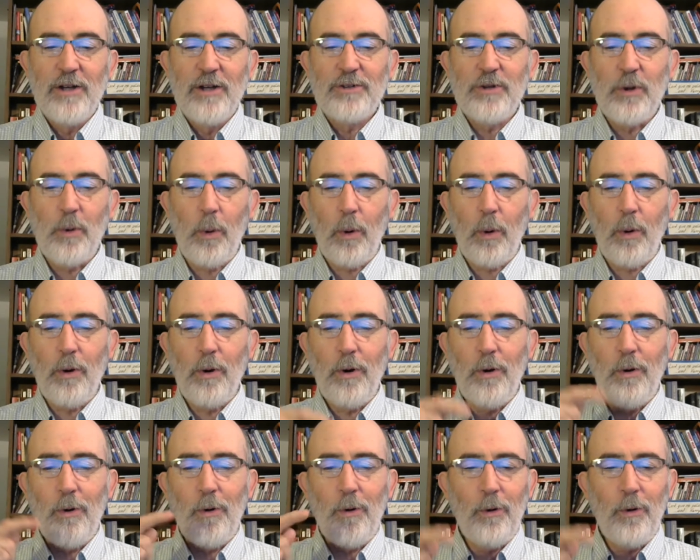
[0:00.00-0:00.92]
to
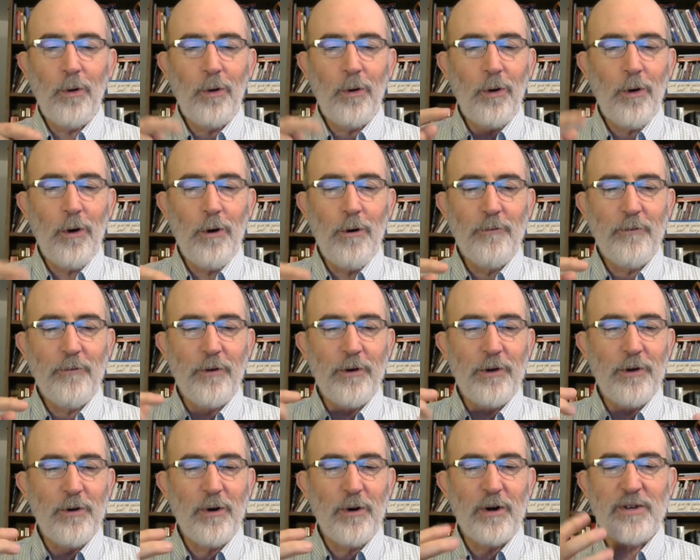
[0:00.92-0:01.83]
roll over
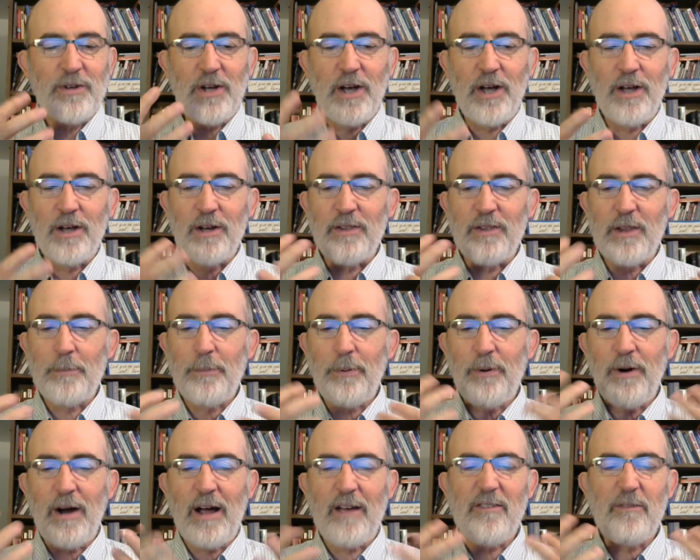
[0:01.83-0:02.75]
your tongue the
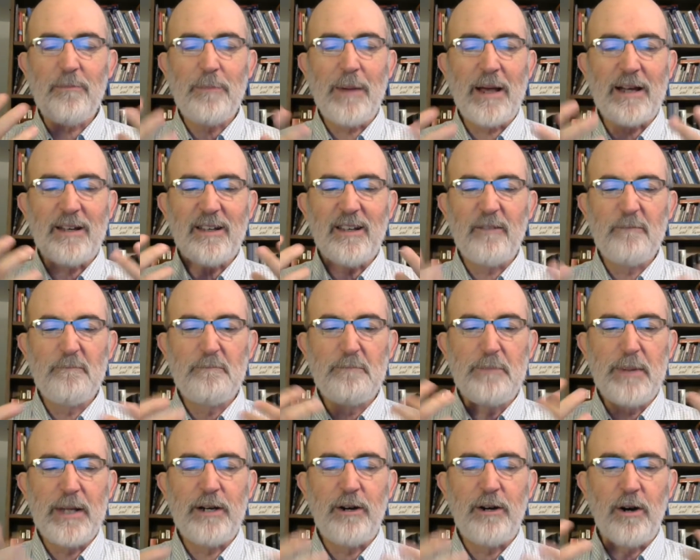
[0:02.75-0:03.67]
prospect of
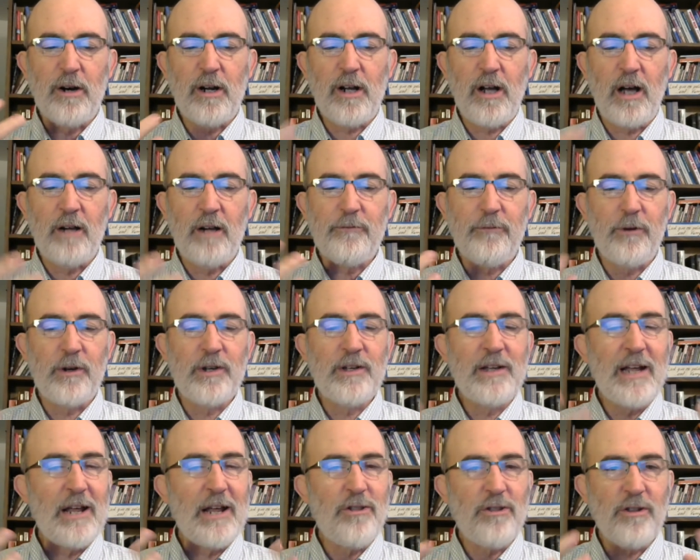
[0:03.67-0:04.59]
bitter
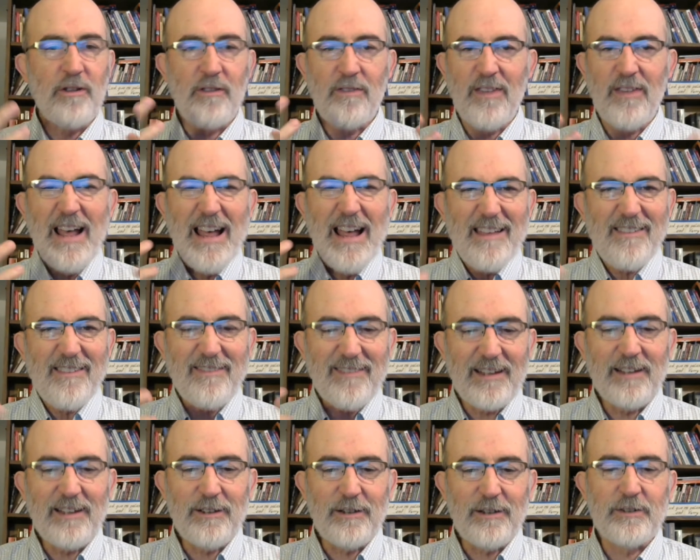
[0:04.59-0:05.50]
confrontations
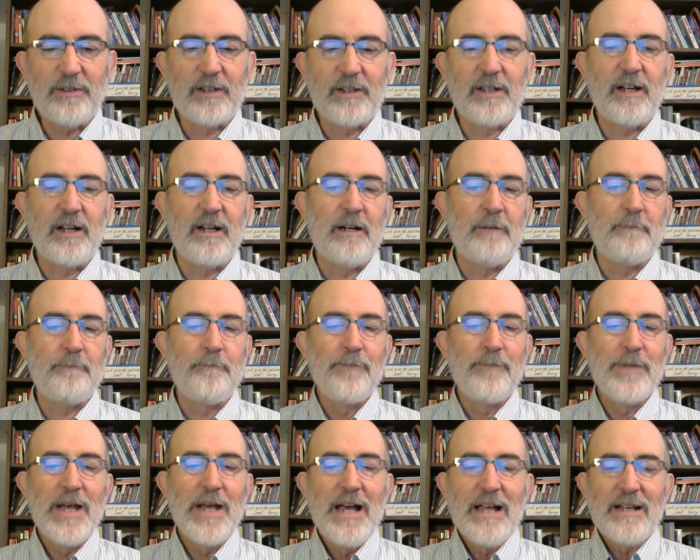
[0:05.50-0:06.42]
still to come,
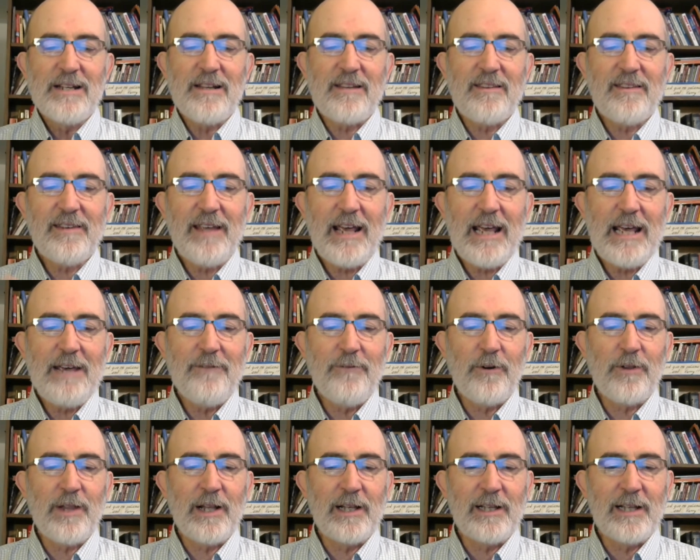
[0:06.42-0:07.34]
to
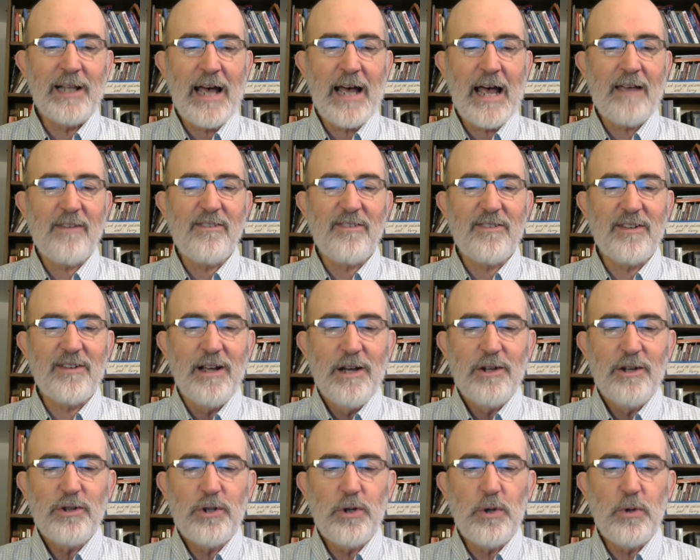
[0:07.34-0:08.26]
savor the last
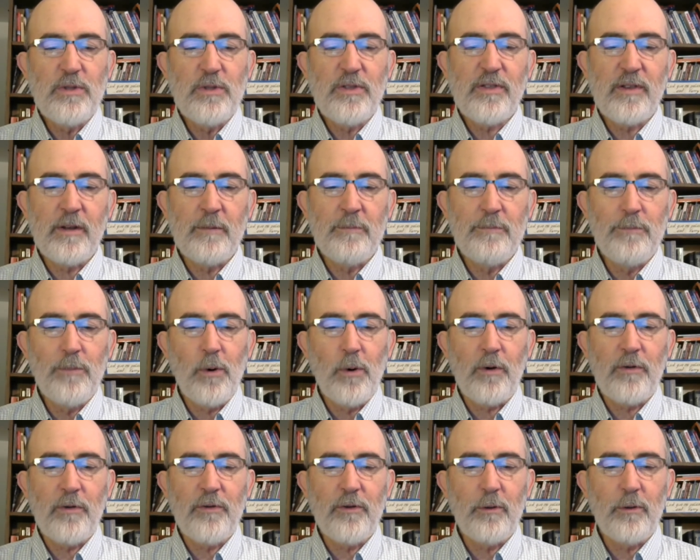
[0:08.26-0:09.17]
toothsome
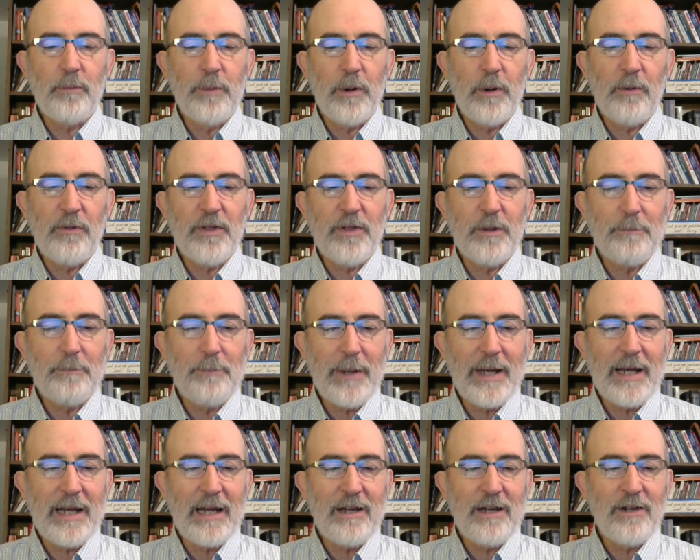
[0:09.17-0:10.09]
morsel, both the
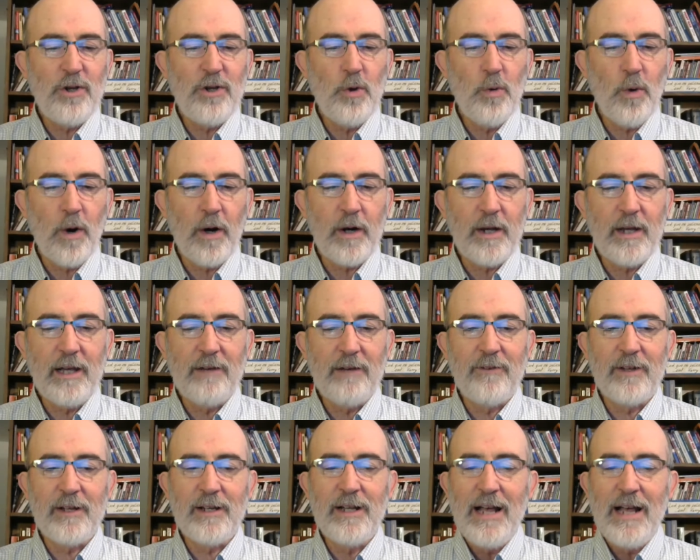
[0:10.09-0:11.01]
pain you are
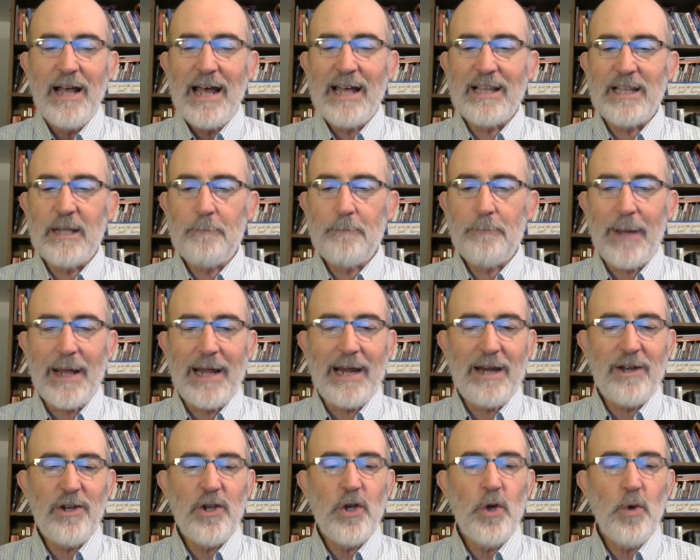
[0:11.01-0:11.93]
given and the
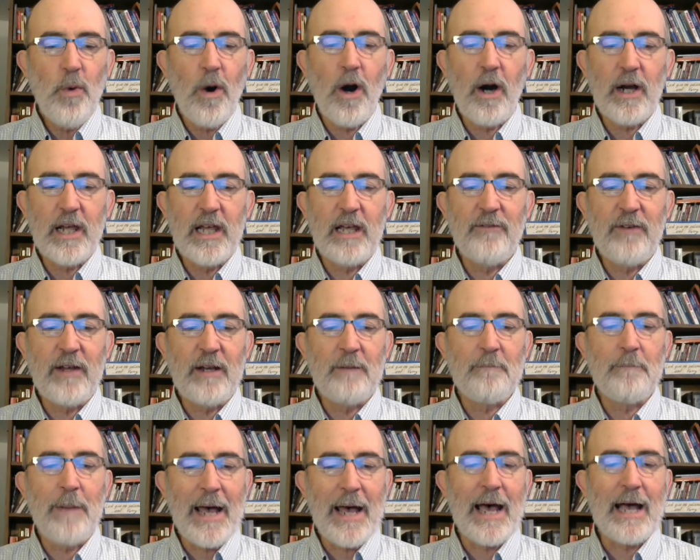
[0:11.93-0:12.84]
pain you are giving
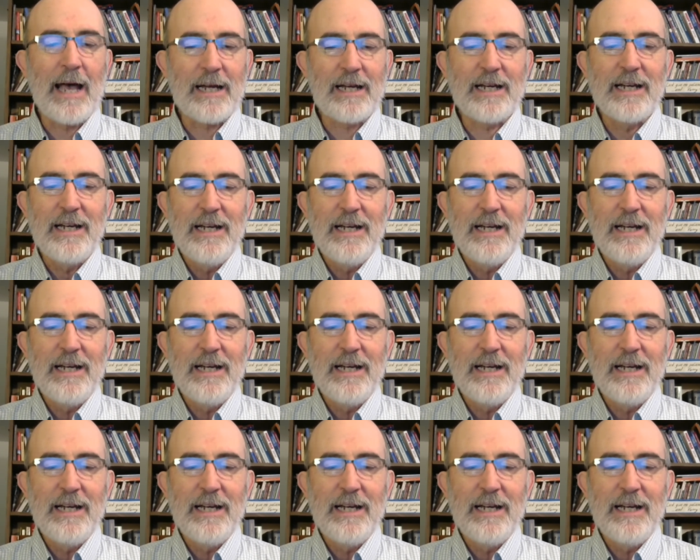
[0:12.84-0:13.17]
back.